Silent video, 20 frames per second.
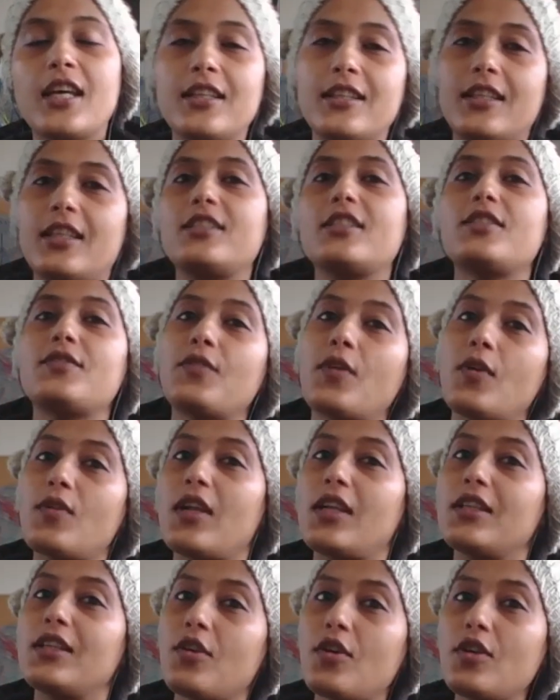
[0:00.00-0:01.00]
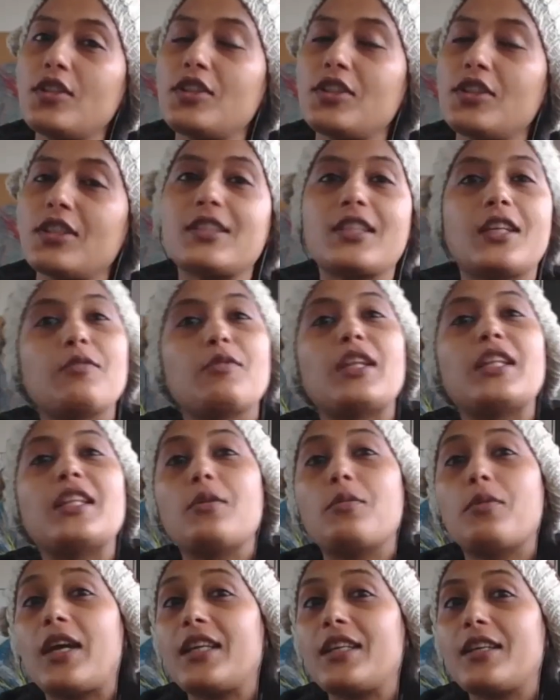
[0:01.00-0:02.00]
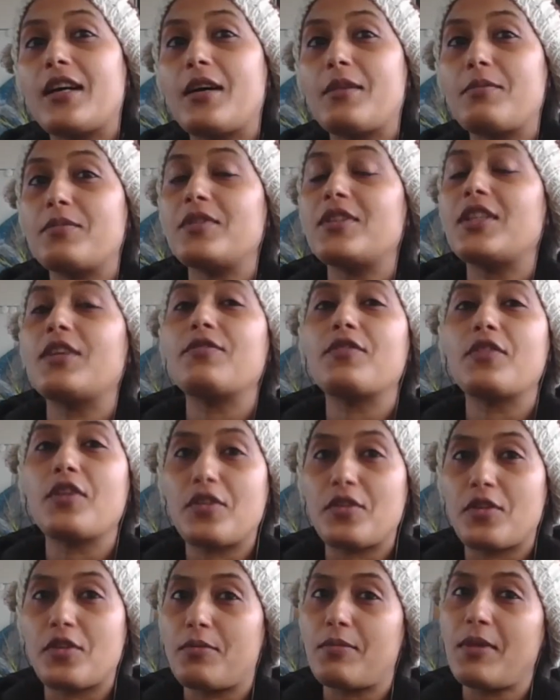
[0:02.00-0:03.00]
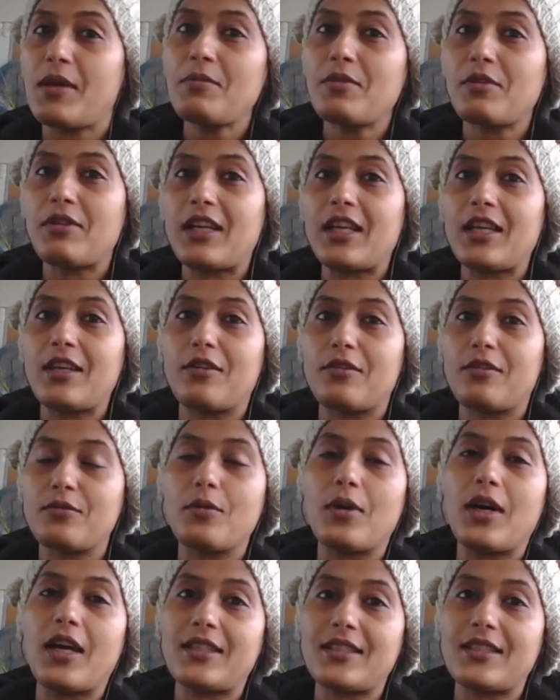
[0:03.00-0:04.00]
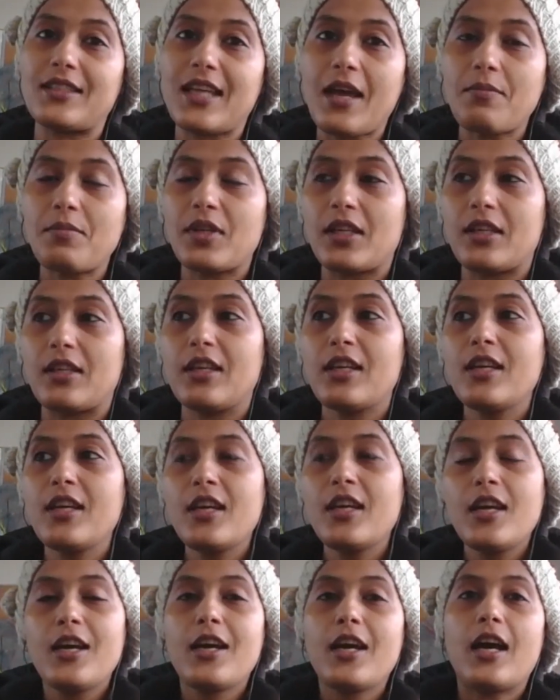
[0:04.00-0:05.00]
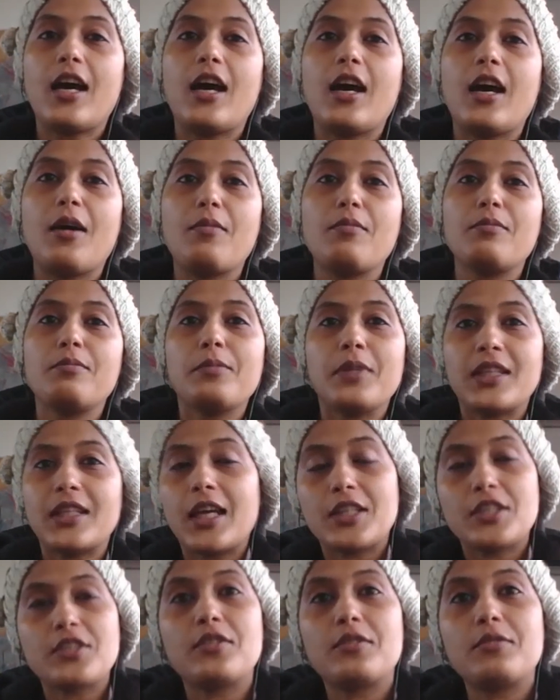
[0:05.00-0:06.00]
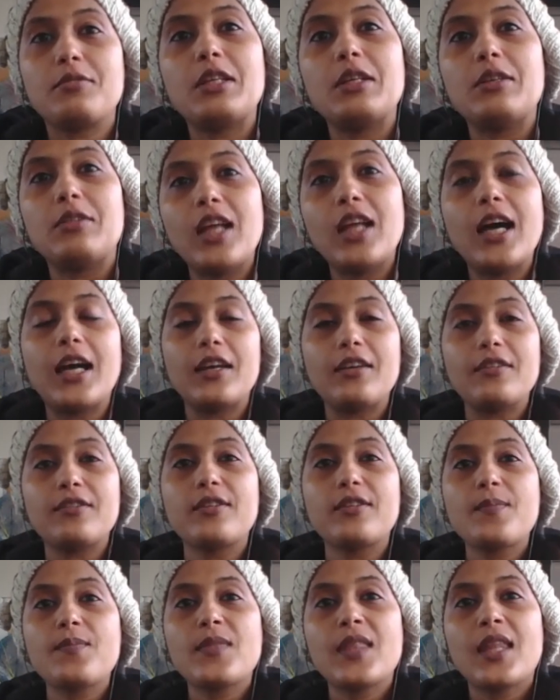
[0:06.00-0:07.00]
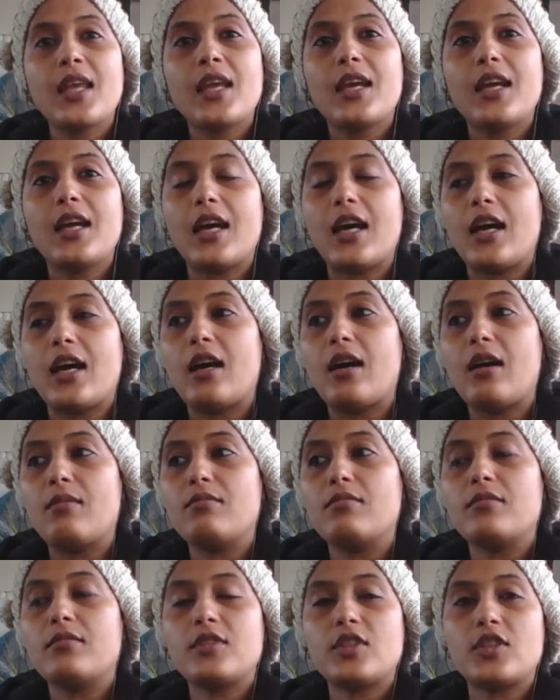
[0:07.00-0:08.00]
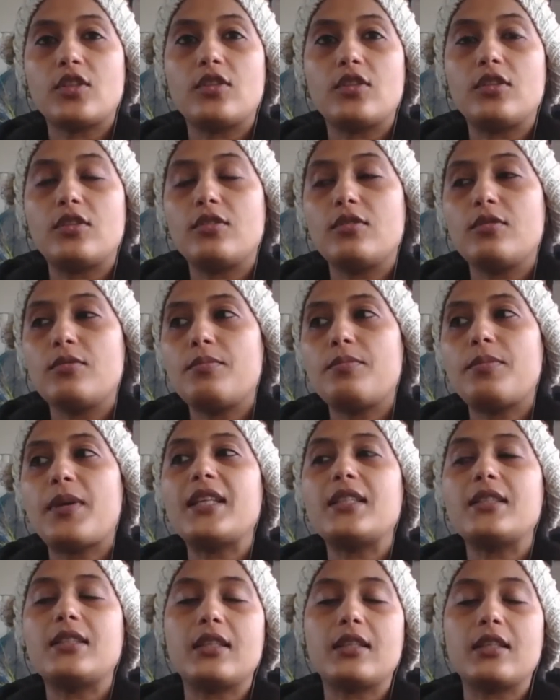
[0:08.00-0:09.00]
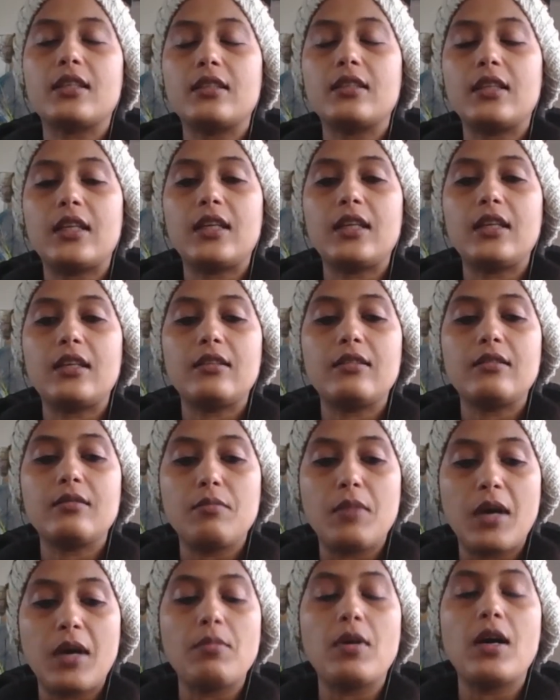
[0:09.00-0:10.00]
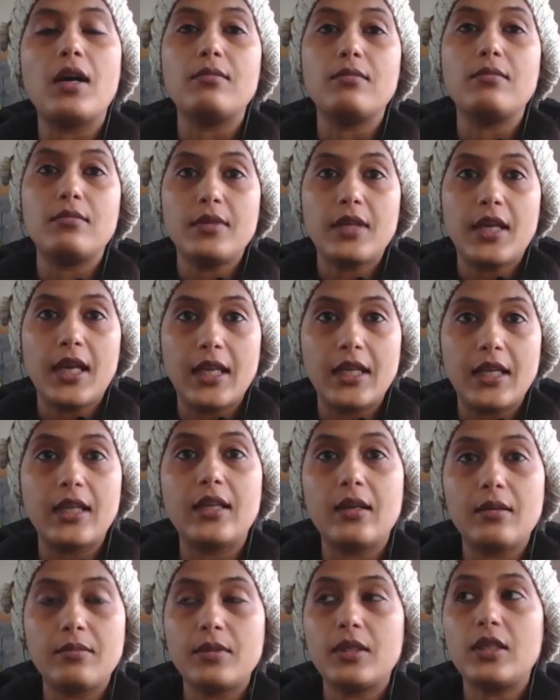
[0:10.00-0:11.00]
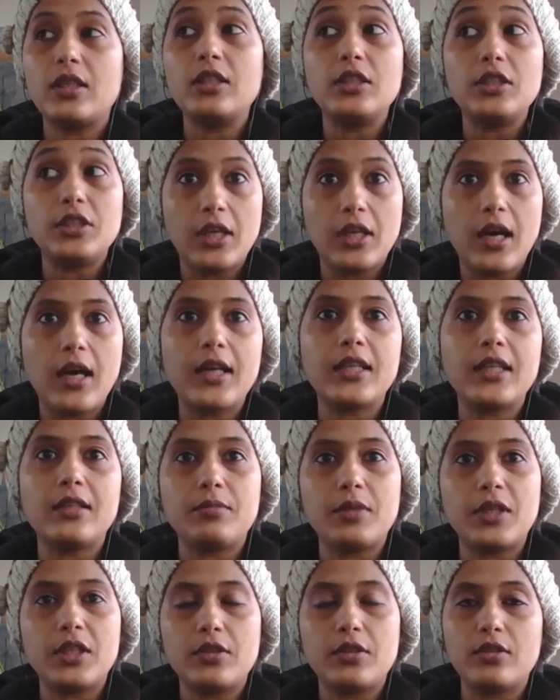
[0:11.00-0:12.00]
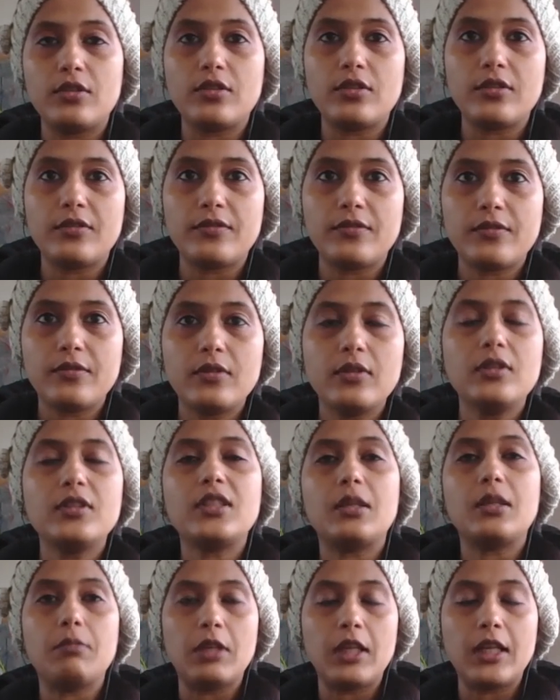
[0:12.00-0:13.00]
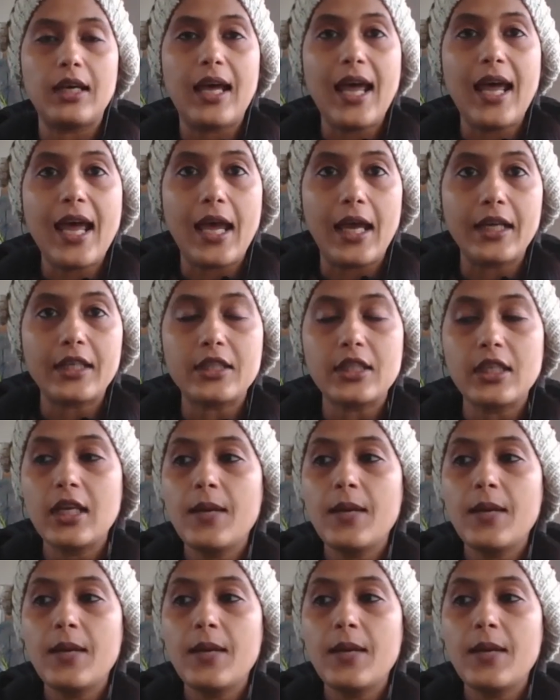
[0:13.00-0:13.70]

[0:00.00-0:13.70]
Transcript: they just fall unconscious, and when they wake up they've got no memory of what has happened. But that's not real life. So basically, my mom ended up dying because of similar act.